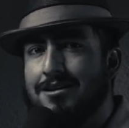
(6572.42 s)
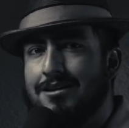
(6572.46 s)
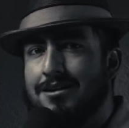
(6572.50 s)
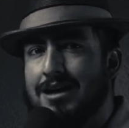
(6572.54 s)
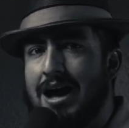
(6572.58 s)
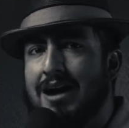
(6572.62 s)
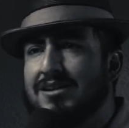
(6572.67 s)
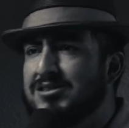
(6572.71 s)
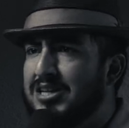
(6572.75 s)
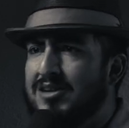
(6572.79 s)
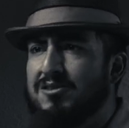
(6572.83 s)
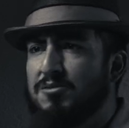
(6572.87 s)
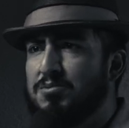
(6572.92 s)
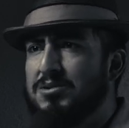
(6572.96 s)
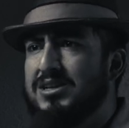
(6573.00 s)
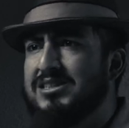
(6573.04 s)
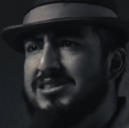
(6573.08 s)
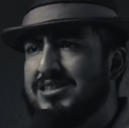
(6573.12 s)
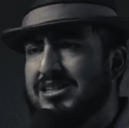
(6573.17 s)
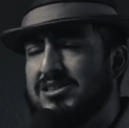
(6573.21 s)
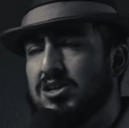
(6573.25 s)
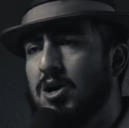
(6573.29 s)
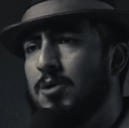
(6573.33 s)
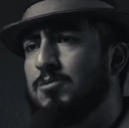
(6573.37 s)
Outside of a police
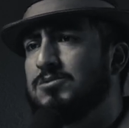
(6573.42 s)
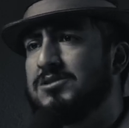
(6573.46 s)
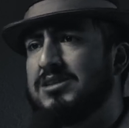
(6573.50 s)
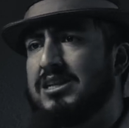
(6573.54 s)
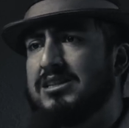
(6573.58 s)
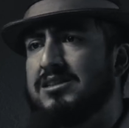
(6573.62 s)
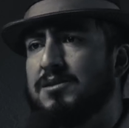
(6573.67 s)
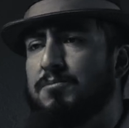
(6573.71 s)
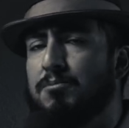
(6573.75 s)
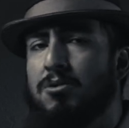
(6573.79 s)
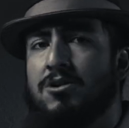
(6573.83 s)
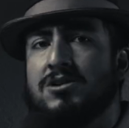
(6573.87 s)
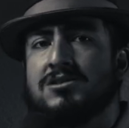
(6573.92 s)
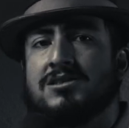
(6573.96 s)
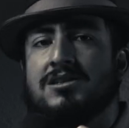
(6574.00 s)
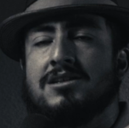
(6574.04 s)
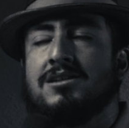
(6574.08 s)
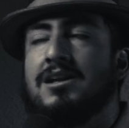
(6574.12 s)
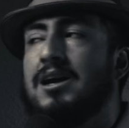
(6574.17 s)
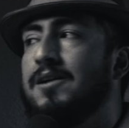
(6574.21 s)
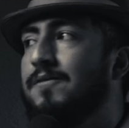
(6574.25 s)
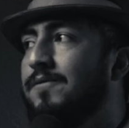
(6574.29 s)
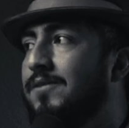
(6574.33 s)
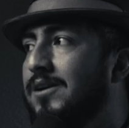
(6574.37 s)
station, almost like the person
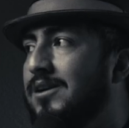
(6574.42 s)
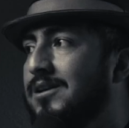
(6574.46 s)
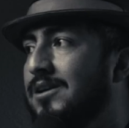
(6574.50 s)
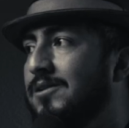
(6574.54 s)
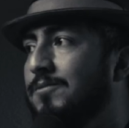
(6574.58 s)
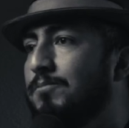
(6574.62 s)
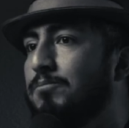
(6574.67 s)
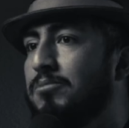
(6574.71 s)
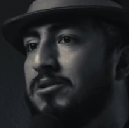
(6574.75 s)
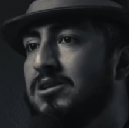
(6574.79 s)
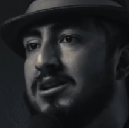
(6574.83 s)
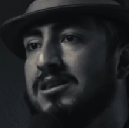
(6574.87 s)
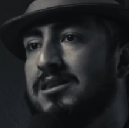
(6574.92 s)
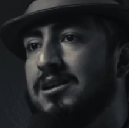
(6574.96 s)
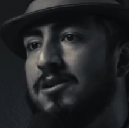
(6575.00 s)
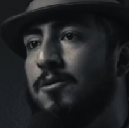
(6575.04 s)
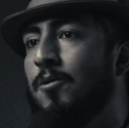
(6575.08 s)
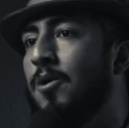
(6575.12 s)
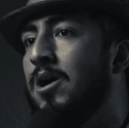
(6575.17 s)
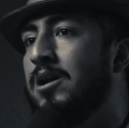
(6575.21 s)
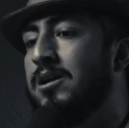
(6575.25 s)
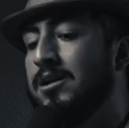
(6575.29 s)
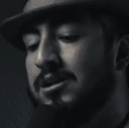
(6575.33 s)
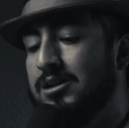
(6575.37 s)
that fucking put it there
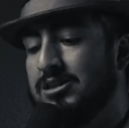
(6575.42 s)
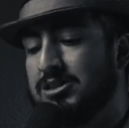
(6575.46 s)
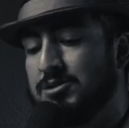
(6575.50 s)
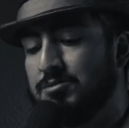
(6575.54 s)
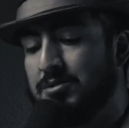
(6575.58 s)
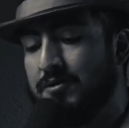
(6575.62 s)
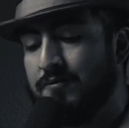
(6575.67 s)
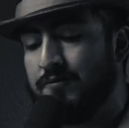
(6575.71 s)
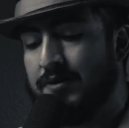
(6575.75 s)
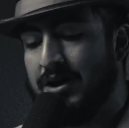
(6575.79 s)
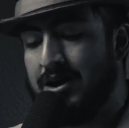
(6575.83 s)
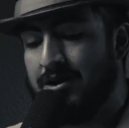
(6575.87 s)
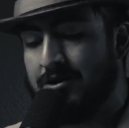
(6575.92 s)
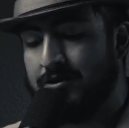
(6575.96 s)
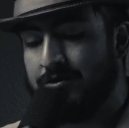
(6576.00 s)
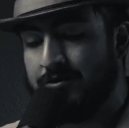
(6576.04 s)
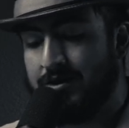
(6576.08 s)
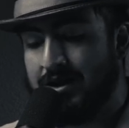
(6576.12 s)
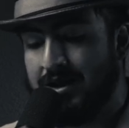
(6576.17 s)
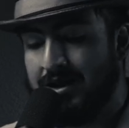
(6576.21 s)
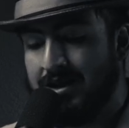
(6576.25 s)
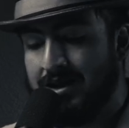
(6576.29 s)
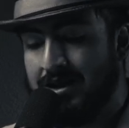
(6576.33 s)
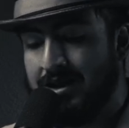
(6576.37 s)
wanted it to be found,
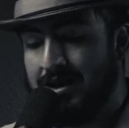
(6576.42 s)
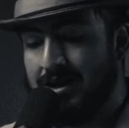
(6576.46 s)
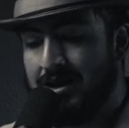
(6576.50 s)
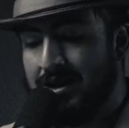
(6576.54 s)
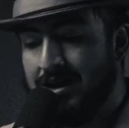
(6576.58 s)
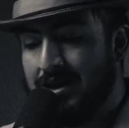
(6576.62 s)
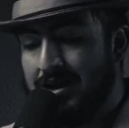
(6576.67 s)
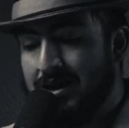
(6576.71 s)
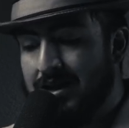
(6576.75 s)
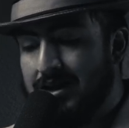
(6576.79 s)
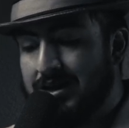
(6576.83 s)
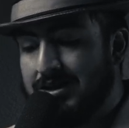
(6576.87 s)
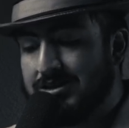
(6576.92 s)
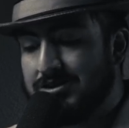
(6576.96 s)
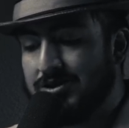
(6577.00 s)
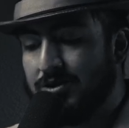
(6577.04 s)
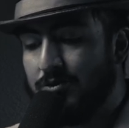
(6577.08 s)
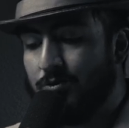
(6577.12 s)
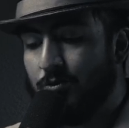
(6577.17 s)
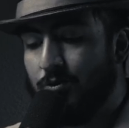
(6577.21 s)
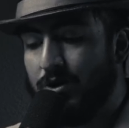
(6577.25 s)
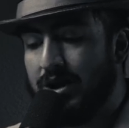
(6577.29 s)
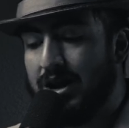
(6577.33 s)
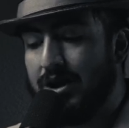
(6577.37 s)
right? So
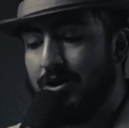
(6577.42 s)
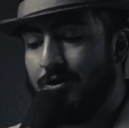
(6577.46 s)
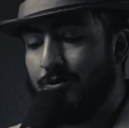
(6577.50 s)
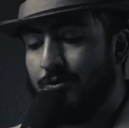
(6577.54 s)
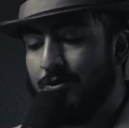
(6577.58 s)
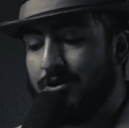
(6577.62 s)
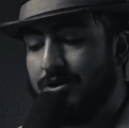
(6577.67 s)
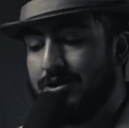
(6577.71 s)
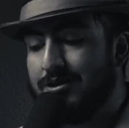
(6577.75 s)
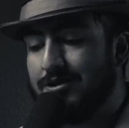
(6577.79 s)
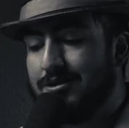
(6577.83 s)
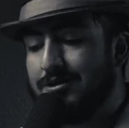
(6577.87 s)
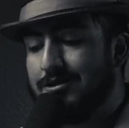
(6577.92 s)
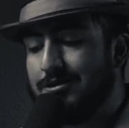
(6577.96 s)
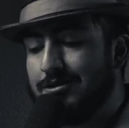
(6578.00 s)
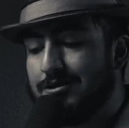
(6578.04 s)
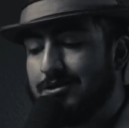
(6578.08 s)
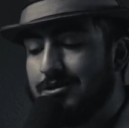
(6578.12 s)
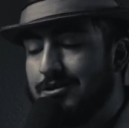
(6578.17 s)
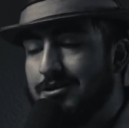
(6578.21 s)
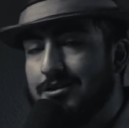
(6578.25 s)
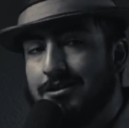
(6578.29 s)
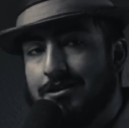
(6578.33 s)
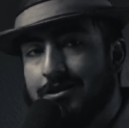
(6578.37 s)

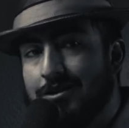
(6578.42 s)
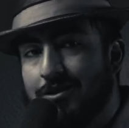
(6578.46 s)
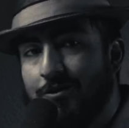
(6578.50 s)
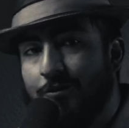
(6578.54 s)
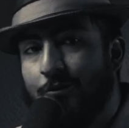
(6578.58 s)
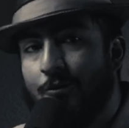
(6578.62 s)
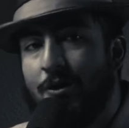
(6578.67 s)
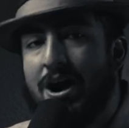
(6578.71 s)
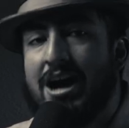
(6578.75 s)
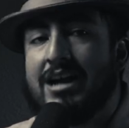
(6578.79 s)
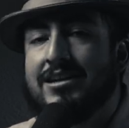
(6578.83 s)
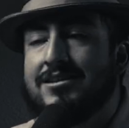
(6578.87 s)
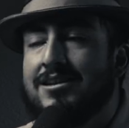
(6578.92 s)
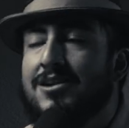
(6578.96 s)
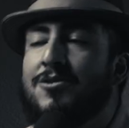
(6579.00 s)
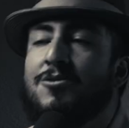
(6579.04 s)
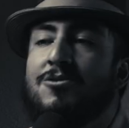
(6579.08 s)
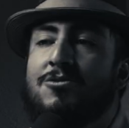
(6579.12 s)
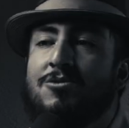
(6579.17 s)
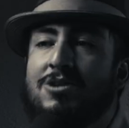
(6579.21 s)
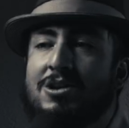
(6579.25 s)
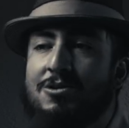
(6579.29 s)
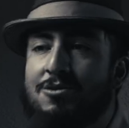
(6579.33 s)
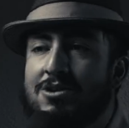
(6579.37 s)
why I didn't
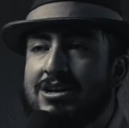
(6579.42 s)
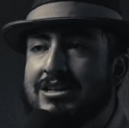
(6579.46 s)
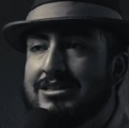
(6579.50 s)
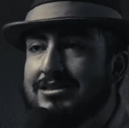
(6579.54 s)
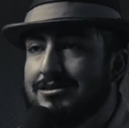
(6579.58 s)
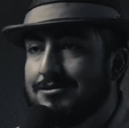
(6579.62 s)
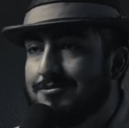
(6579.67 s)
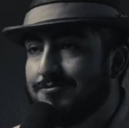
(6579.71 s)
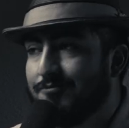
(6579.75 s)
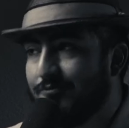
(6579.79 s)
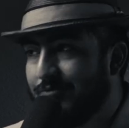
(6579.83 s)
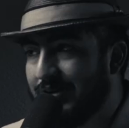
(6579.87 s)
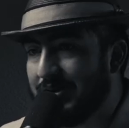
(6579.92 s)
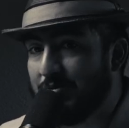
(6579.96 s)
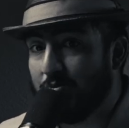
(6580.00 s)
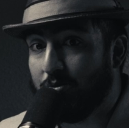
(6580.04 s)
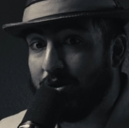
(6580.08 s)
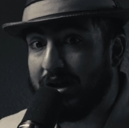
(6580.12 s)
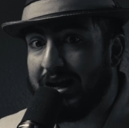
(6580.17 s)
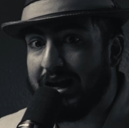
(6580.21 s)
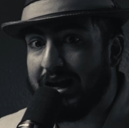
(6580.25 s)
really want to freaking bring